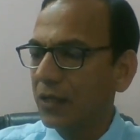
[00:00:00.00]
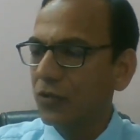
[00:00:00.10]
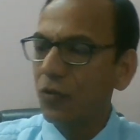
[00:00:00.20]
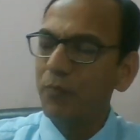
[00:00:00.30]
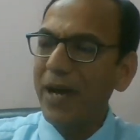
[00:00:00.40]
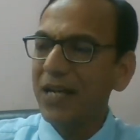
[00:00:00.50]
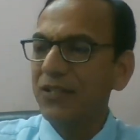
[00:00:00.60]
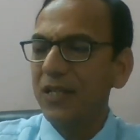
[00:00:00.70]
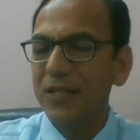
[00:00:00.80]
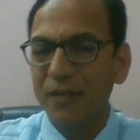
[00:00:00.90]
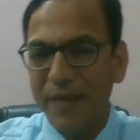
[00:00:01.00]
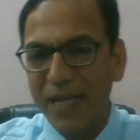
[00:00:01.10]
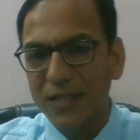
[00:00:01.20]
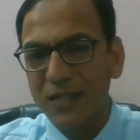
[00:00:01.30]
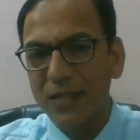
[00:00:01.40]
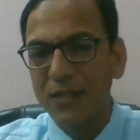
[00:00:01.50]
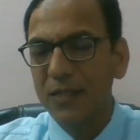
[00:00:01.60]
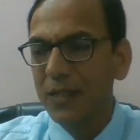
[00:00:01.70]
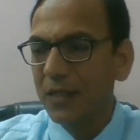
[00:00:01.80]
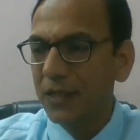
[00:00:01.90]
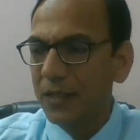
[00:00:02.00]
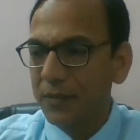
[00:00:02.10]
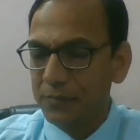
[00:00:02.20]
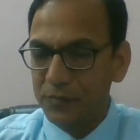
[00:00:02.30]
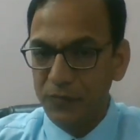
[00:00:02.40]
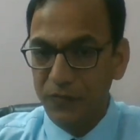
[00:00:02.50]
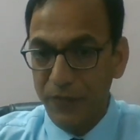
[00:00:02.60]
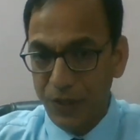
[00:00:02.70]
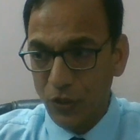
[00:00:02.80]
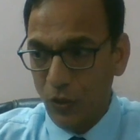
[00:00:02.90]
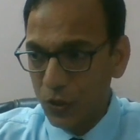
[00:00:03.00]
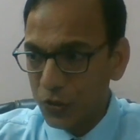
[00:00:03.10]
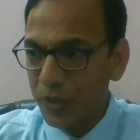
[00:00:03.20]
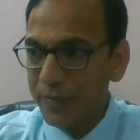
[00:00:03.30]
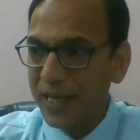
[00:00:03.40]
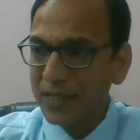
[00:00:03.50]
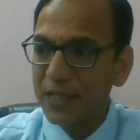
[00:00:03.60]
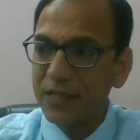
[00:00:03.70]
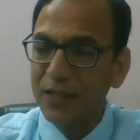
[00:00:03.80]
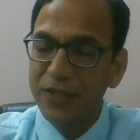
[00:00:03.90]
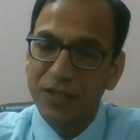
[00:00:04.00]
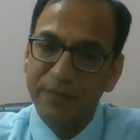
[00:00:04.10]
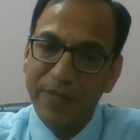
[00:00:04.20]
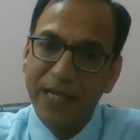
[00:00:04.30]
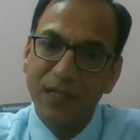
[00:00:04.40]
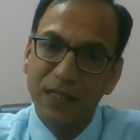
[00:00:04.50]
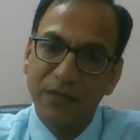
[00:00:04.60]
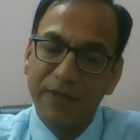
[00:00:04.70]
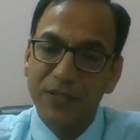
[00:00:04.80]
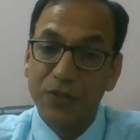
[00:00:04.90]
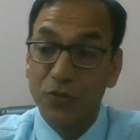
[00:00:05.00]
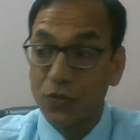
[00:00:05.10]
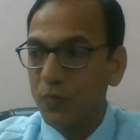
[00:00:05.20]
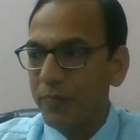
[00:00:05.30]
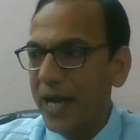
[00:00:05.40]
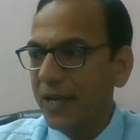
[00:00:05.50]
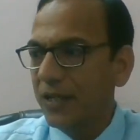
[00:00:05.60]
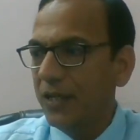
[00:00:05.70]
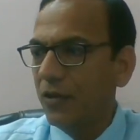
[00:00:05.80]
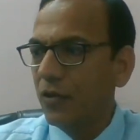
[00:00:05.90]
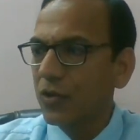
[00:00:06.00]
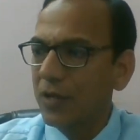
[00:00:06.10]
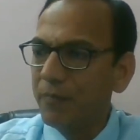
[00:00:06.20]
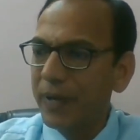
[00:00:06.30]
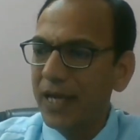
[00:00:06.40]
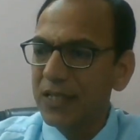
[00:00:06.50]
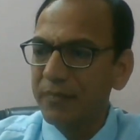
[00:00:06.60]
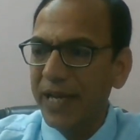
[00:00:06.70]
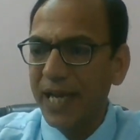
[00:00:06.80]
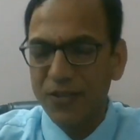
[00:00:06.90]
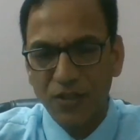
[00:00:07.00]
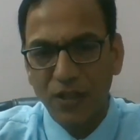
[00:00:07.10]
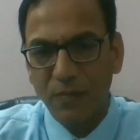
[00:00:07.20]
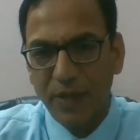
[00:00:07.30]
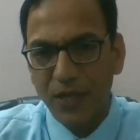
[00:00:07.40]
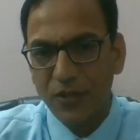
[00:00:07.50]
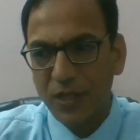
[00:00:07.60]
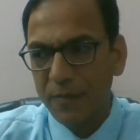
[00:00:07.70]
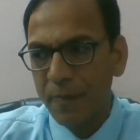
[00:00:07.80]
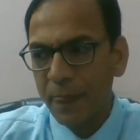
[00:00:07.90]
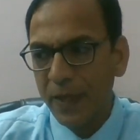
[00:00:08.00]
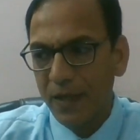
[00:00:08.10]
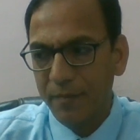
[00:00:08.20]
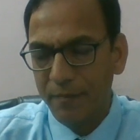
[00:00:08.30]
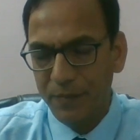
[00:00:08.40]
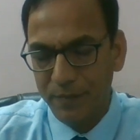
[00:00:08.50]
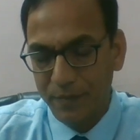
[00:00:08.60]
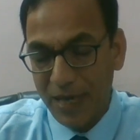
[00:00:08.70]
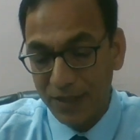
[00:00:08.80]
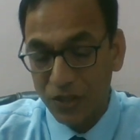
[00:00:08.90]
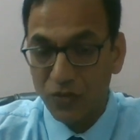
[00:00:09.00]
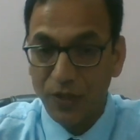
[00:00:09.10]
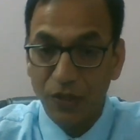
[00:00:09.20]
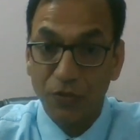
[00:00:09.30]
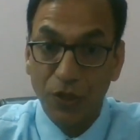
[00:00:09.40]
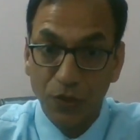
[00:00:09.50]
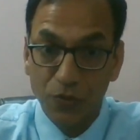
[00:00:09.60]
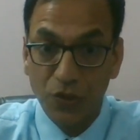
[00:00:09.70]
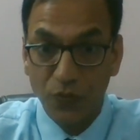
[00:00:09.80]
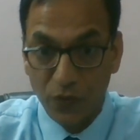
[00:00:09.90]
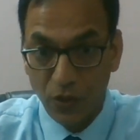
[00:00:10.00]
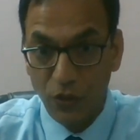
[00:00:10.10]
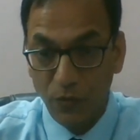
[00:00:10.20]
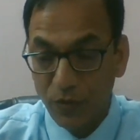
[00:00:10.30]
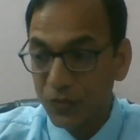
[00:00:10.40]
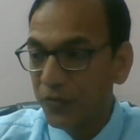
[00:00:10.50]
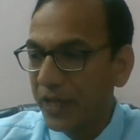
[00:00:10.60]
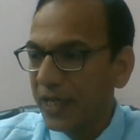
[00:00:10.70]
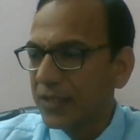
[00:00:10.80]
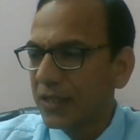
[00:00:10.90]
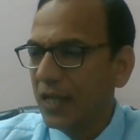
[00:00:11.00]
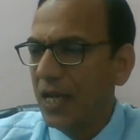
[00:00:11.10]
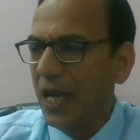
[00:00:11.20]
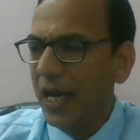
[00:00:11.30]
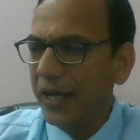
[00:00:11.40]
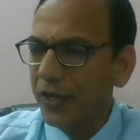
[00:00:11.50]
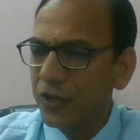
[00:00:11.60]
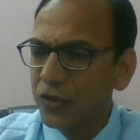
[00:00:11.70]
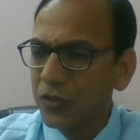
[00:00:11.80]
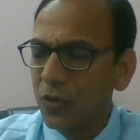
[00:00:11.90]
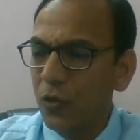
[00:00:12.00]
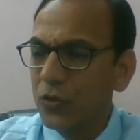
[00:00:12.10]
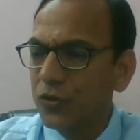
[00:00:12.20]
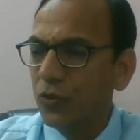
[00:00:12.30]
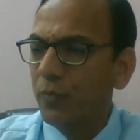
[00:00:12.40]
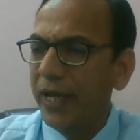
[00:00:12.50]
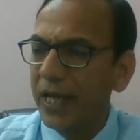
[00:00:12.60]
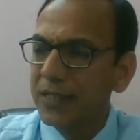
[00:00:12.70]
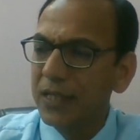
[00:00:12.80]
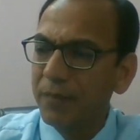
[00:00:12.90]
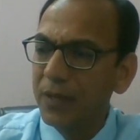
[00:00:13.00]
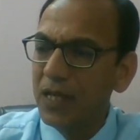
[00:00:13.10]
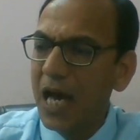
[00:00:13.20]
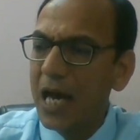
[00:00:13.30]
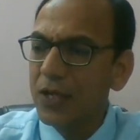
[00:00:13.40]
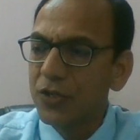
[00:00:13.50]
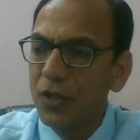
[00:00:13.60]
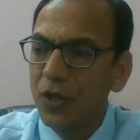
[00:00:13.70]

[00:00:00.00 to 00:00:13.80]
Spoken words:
Compaction is a method which is also a method. In this method, the waste is compacted or compressed by external pressure. By this way, you reduce the volume of the waste, and it is also breaks up large